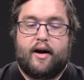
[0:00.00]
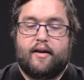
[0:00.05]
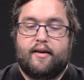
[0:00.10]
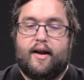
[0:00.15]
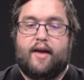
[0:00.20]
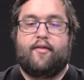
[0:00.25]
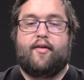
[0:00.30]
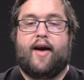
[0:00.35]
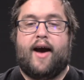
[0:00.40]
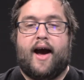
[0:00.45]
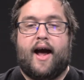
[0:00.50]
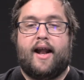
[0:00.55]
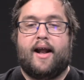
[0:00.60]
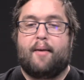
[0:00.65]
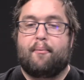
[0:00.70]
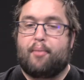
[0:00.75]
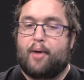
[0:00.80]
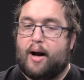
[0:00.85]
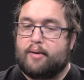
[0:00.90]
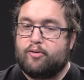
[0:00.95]
they've had
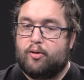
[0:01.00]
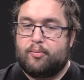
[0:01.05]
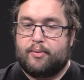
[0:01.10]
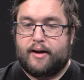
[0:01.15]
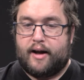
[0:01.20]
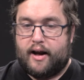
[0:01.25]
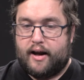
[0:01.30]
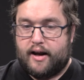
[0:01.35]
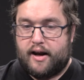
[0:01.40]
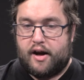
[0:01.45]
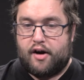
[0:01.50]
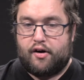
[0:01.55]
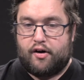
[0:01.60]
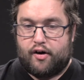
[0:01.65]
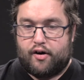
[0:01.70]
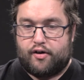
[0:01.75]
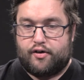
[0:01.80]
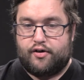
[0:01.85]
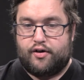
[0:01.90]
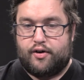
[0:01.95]
it probably a
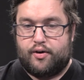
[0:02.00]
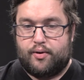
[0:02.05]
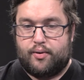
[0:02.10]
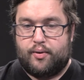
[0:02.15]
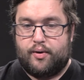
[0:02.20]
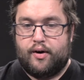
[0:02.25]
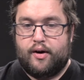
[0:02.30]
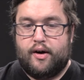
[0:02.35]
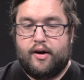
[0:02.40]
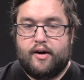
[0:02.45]
year or two